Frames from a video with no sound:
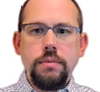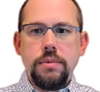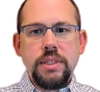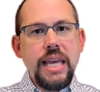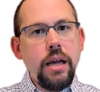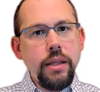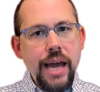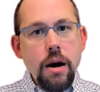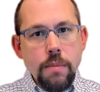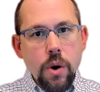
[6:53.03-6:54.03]
scale it
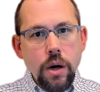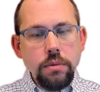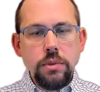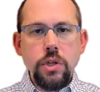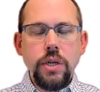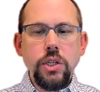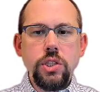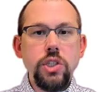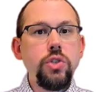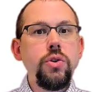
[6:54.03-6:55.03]
out more. You can
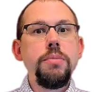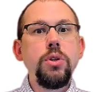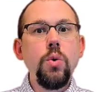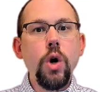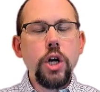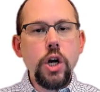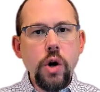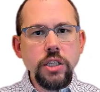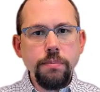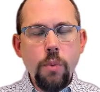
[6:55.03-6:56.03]
just distribute the work
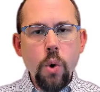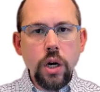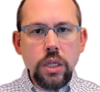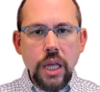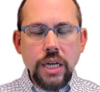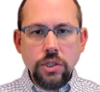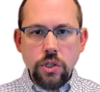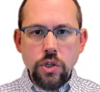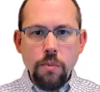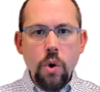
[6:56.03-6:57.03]
across more
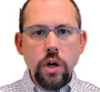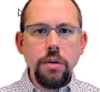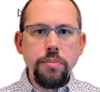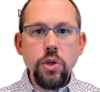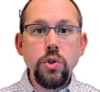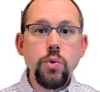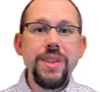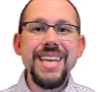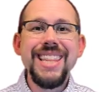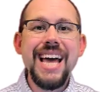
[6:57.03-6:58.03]
clusters or more computes
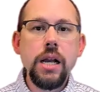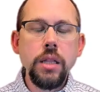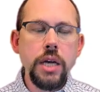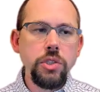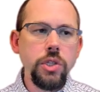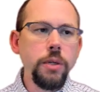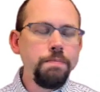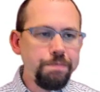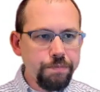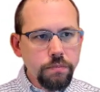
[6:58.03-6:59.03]
within that cluster.
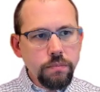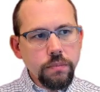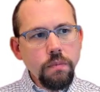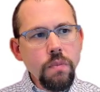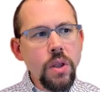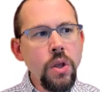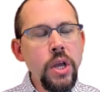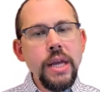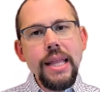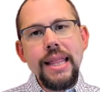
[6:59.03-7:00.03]

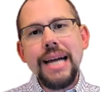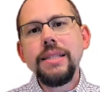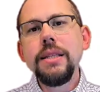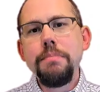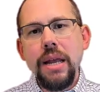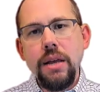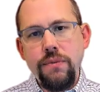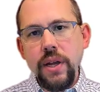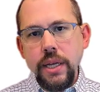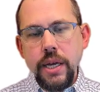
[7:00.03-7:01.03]
That's the benefit